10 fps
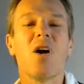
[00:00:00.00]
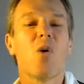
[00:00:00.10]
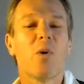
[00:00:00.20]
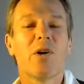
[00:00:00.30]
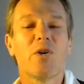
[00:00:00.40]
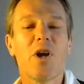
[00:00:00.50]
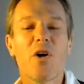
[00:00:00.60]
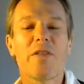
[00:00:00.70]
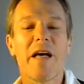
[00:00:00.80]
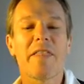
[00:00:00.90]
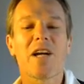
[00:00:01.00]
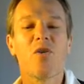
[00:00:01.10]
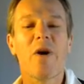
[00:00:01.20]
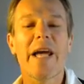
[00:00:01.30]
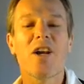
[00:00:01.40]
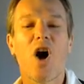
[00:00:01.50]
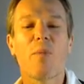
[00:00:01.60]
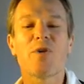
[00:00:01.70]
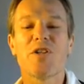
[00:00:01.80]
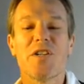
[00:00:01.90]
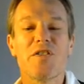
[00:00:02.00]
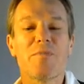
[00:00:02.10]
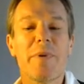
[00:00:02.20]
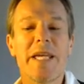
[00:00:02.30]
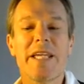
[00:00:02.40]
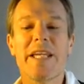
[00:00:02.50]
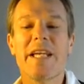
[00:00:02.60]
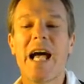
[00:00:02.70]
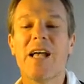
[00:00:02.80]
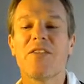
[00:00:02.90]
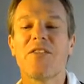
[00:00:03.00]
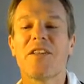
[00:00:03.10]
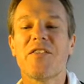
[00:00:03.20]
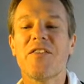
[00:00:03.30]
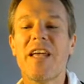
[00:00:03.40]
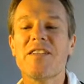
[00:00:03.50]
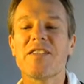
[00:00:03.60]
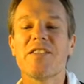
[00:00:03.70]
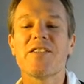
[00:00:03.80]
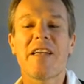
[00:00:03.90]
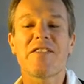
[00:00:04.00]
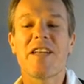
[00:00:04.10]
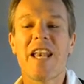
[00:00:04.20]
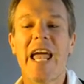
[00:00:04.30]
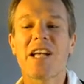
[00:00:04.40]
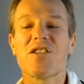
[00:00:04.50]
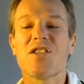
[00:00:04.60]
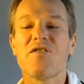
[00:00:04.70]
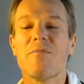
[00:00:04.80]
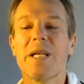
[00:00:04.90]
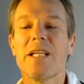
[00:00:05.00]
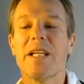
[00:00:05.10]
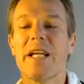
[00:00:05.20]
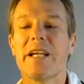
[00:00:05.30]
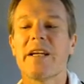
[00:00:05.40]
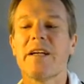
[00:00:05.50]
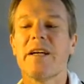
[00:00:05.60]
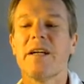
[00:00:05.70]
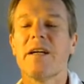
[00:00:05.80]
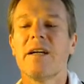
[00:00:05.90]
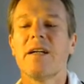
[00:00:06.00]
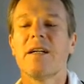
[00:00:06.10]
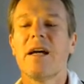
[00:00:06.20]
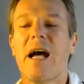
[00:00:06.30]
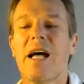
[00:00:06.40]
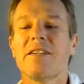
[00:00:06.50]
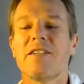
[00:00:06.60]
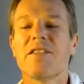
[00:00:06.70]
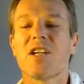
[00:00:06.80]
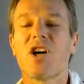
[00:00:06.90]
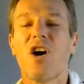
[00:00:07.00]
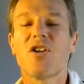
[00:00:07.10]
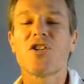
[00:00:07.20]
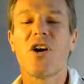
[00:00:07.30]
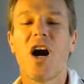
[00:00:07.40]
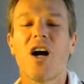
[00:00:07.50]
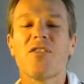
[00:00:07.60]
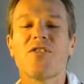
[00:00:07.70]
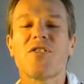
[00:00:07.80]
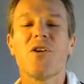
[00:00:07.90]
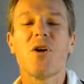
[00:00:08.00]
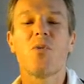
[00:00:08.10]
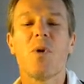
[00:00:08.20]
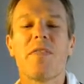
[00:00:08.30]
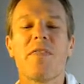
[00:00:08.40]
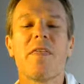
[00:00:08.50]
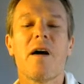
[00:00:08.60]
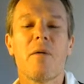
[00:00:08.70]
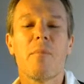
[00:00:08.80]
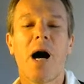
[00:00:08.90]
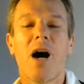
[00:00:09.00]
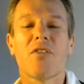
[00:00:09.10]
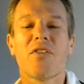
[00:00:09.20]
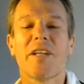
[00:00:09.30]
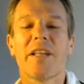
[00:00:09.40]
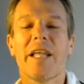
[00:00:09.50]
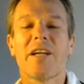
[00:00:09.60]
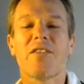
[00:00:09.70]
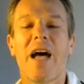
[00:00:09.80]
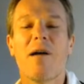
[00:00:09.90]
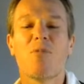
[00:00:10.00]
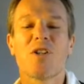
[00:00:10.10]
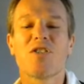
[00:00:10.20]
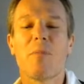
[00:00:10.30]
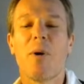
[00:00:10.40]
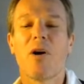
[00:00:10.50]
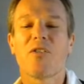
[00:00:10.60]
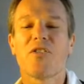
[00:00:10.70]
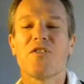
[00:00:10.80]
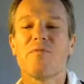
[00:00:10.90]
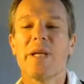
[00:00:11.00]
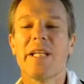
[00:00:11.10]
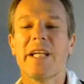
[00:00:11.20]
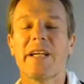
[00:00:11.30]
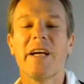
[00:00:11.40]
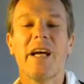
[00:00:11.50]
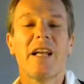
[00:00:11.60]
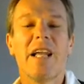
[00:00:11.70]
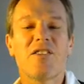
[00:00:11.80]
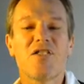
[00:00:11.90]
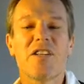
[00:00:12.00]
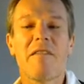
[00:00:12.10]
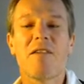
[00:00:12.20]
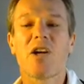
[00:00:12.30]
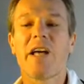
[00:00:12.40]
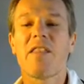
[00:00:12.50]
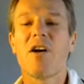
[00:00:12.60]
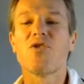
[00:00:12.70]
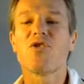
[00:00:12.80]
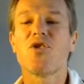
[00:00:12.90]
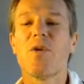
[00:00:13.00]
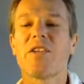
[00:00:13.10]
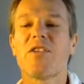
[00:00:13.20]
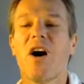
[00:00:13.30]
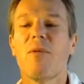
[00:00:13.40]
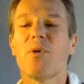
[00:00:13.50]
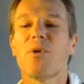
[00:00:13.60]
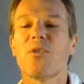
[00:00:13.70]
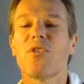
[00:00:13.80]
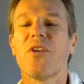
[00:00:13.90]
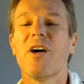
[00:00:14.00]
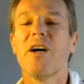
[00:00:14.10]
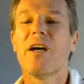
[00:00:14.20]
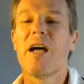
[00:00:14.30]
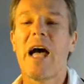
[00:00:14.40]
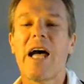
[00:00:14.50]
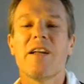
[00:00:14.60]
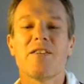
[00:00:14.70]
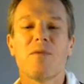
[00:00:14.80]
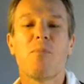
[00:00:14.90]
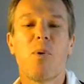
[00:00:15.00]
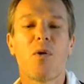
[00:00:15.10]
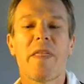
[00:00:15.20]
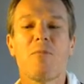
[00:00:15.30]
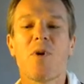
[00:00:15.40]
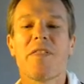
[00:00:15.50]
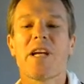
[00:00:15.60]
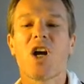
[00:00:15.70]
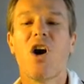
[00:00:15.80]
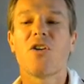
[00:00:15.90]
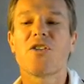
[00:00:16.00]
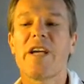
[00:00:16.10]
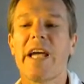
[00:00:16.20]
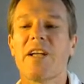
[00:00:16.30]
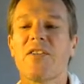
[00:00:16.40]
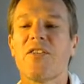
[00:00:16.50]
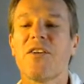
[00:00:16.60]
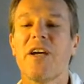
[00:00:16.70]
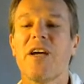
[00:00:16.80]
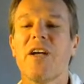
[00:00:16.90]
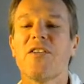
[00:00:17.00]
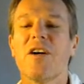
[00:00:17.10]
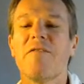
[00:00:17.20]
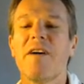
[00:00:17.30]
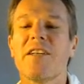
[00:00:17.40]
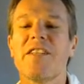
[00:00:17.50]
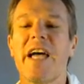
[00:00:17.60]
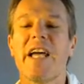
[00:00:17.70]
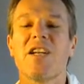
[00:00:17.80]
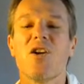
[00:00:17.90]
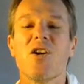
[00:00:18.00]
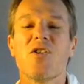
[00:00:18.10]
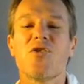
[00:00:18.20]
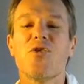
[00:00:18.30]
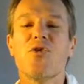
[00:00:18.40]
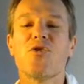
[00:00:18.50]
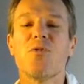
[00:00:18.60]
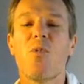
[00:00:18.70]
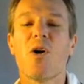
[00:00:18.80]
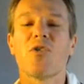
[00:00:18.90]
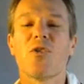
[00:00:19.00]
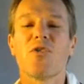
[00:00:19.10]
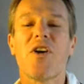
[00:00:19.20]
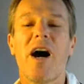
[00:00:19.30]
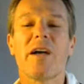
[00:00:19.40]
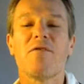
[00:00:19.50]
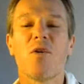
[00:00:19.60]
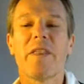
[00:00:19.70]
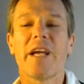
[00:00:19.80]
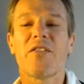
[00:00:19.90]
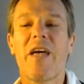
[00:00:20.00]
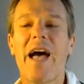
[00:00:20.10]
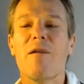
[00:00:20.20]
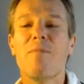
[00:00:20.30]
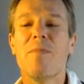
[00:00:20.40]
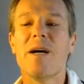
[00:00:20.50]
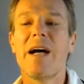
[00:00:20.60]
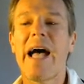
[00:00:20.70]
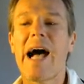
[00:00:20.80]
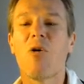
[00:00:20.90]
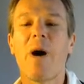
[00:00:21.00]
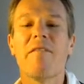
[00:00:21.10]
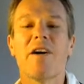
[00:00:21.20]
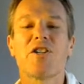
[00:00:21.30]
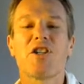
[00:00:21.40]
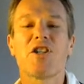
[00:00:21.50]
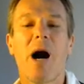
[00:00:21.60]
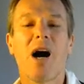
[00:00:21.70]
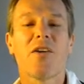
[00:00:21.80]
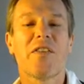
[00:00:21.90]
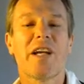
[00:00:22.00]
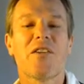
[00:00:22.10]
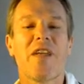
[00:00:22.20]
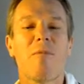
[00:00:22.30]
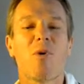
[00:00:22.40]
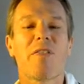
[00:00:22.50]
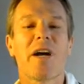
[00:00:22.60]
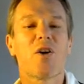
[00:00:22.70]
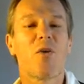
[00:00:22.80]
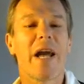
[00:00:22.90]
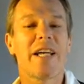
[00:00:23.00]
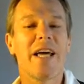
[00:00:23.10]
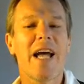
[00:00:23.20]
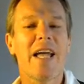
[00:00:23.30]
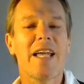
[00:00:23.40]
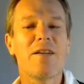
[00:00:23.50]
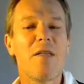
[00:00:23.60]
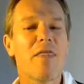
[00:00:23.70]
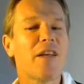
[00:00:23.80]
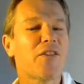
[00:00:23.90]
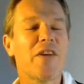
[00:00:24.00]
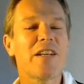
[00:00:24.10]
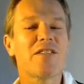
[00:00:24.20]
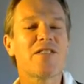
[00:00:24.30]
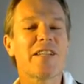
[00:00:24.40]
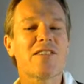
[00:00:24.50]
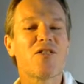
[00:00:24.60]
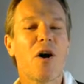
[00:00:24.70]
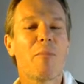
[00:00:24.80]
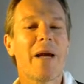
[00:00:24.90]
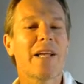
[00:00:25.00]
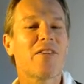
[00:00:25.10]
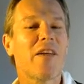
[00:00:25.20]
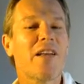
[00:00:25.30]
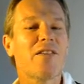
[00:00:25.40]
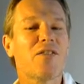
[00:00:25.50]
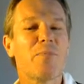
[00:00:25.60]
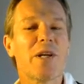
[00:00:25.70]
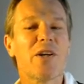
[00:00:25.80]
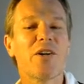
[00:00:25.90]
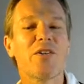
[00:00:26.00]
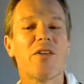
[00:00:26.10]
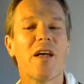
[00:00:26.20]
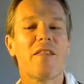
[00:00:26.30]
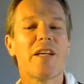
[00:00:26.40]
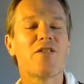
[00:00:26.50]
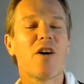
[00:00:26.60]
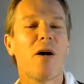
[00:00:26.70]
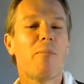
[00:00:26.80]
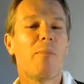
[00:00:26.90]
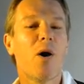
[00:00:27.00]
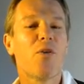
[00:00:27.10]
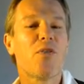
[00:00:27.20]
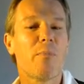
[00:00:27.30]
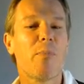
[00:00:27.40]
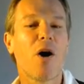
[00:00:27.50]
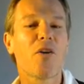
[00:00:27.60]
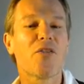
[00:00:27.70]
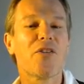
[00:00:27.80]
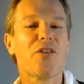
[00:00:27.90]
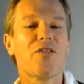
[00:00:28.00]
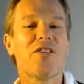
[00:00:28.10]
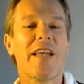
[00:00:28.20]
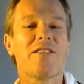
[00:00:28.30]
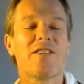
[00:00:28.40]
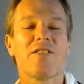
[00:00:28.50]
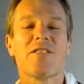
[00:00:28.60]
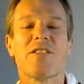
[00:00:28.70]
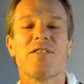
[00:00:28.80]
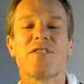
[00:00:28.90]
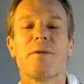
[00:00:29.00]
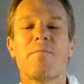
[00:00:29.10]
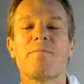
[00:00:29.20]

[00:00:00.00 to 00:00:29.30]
we'll know that the correct option is B, as the sentence has a negative meaning and is in contrast with passing the exam, which is a positive meaning. Let's just have a look at those 2 examples and put them within context. So if I said Susan was on time for the exam, however, she passed the exam with a grade A, this sentence does not make sense because these are both positive sentences.